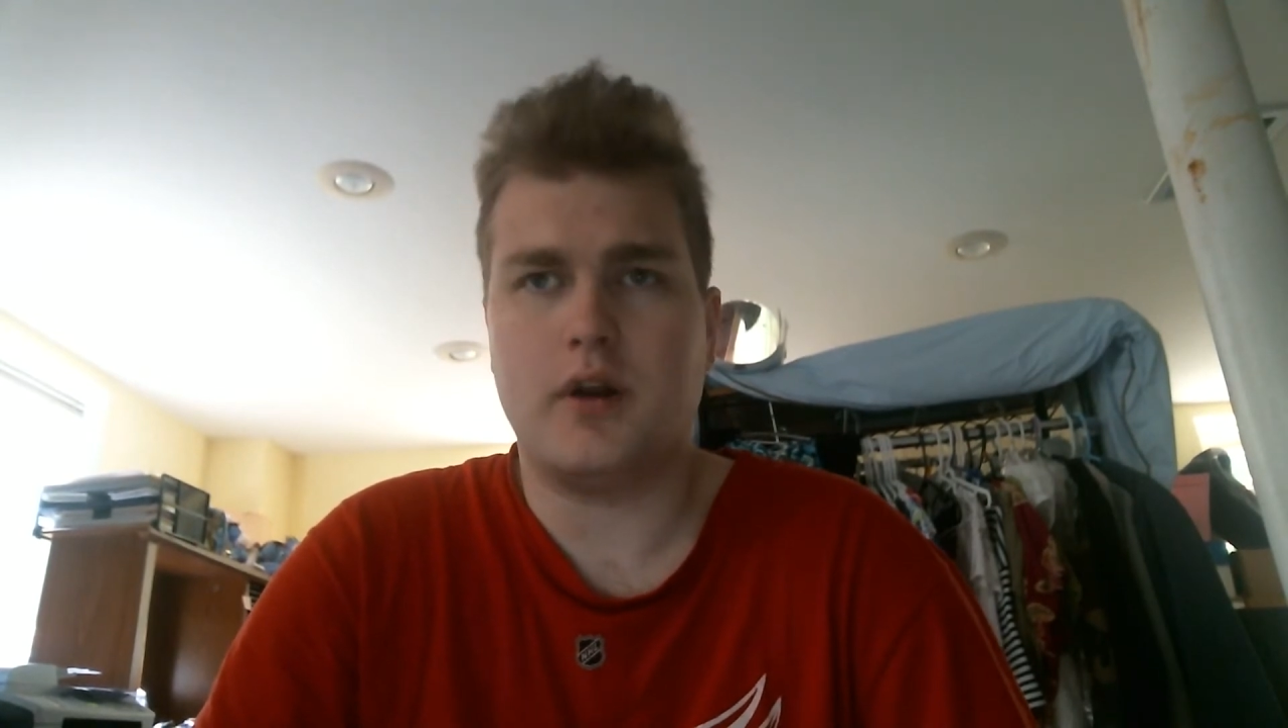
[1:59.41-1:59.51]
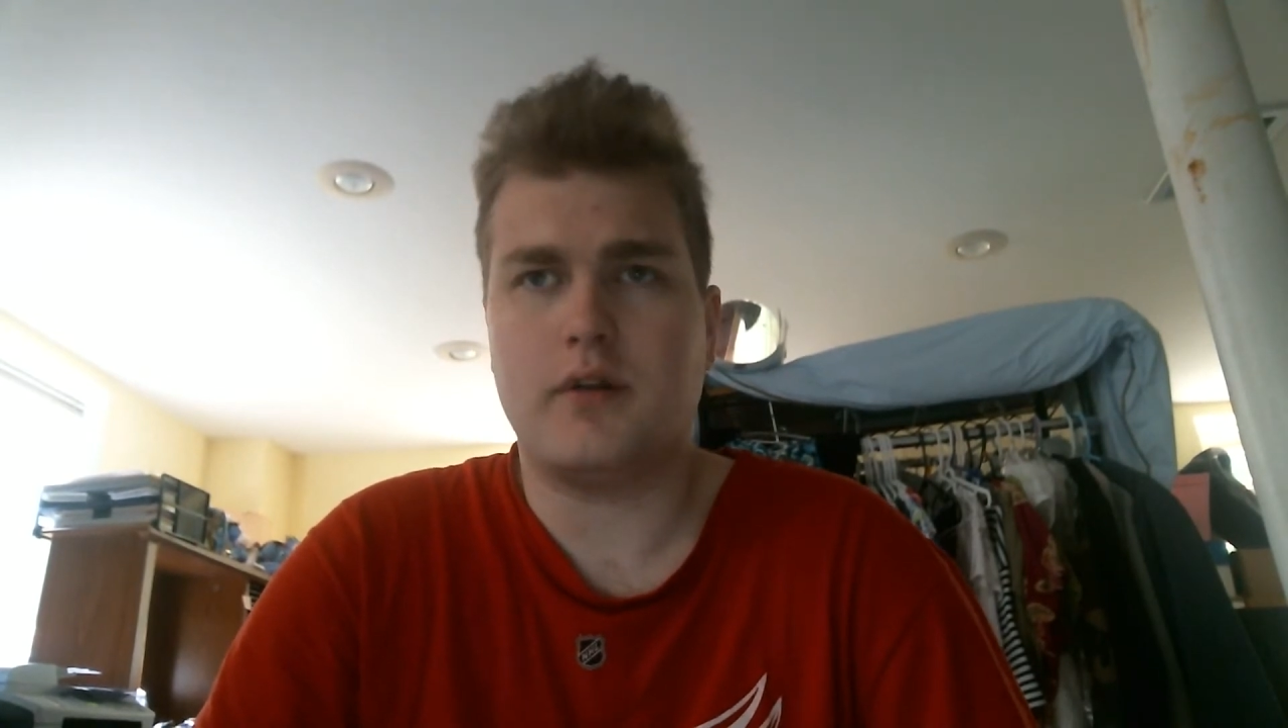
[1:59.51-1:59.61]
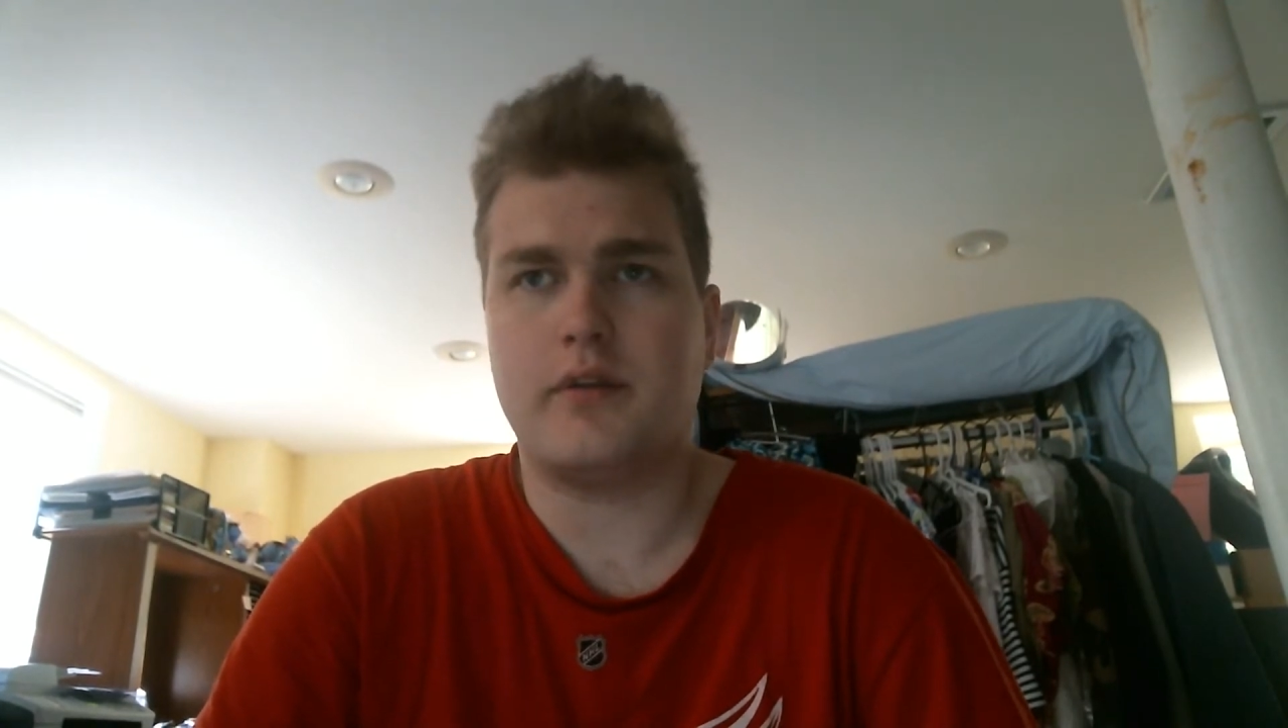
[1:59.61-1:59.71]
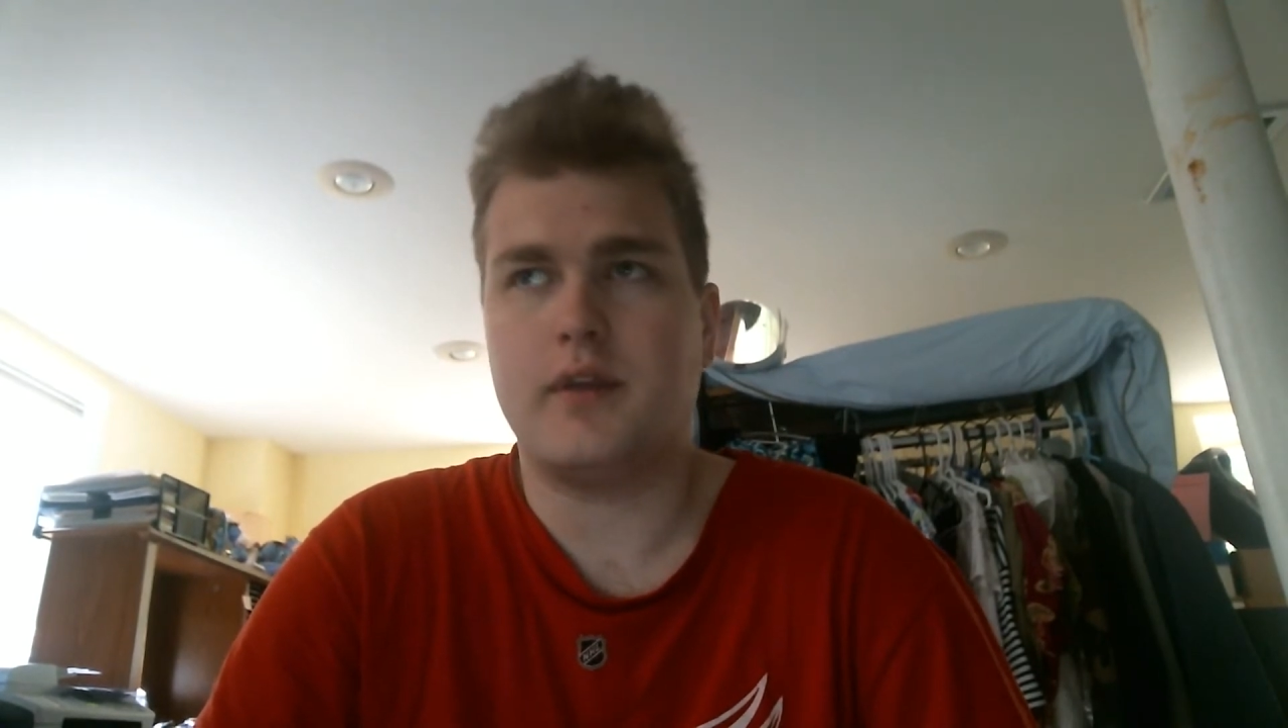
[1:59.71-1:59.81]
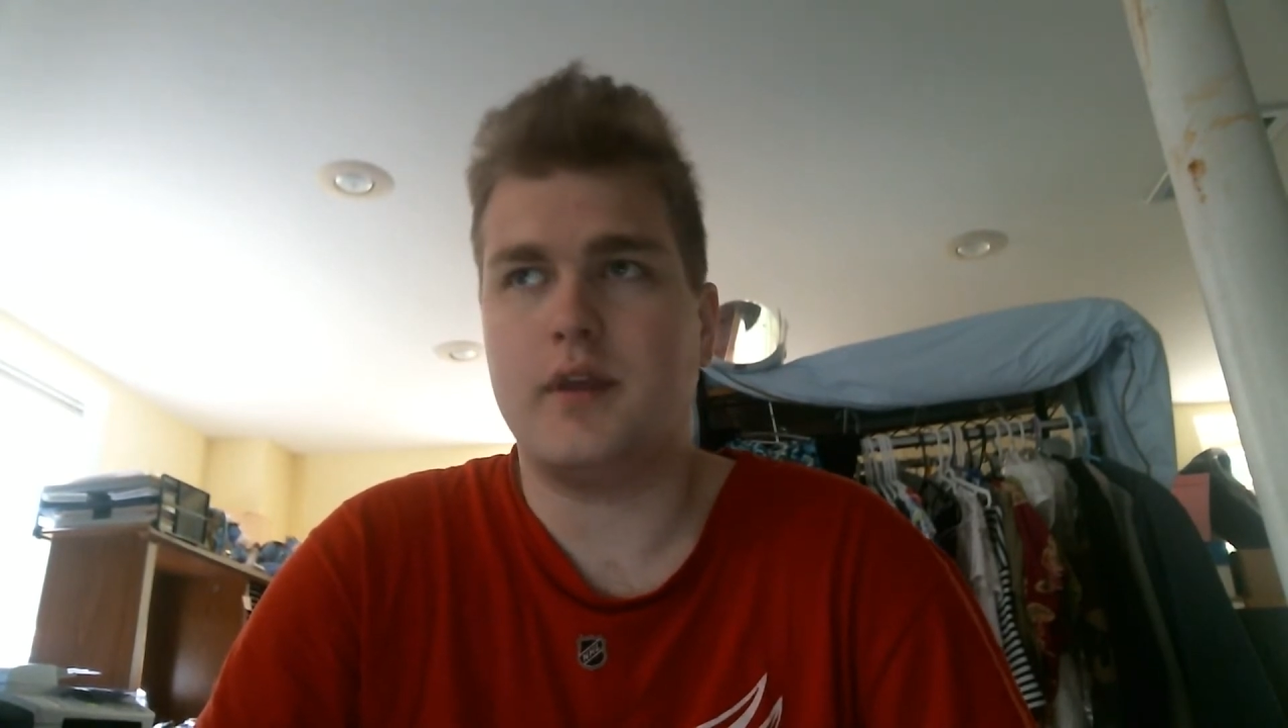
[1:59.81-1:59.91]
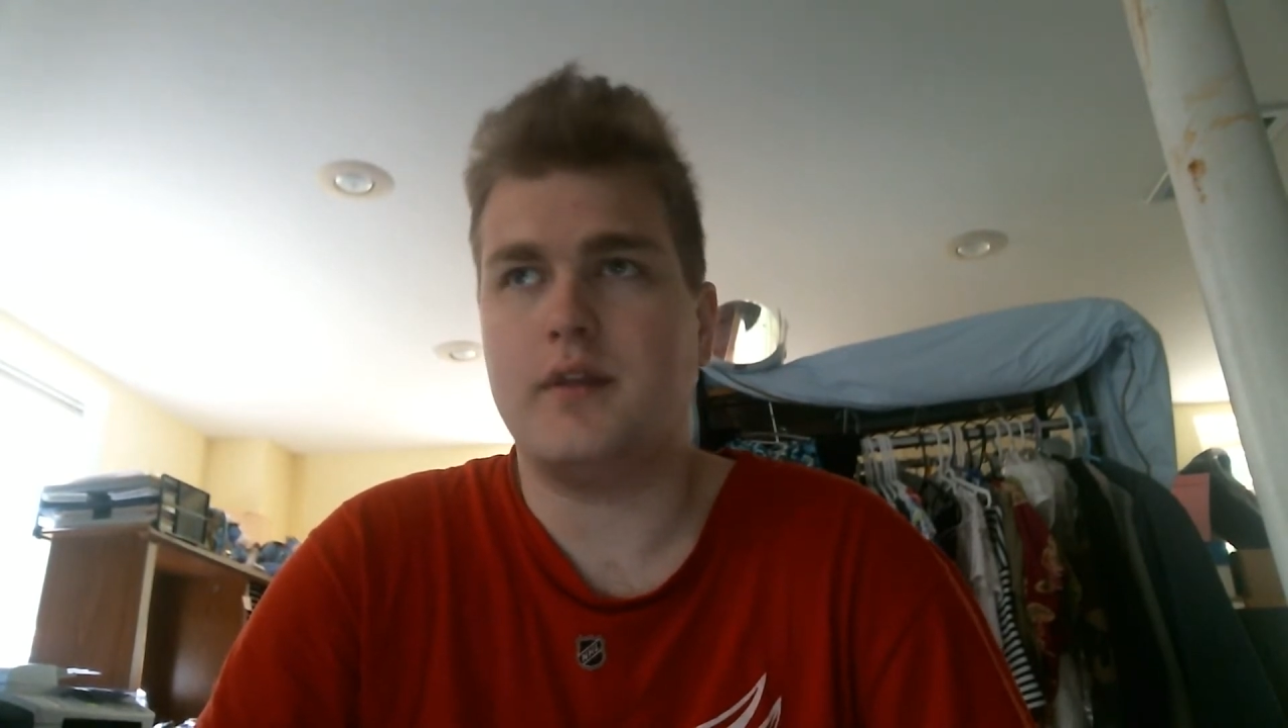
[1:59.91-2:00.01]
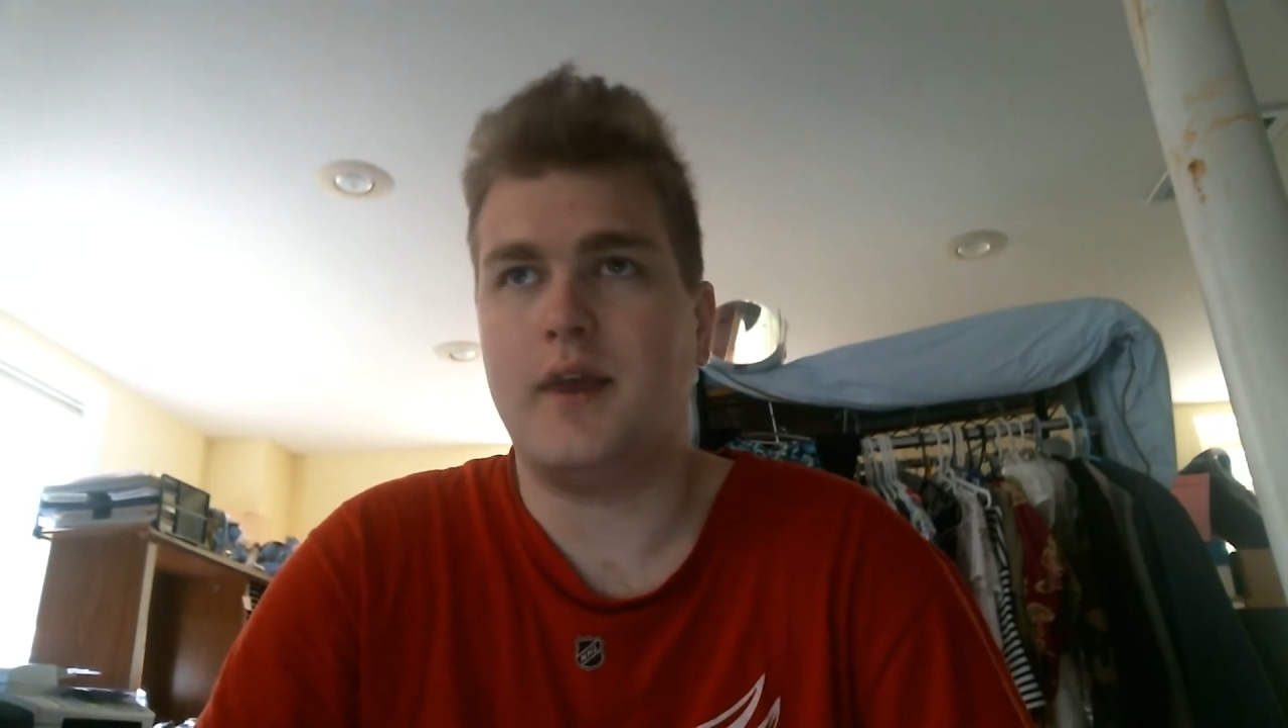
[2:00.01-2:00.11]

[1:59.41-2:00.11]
artsy,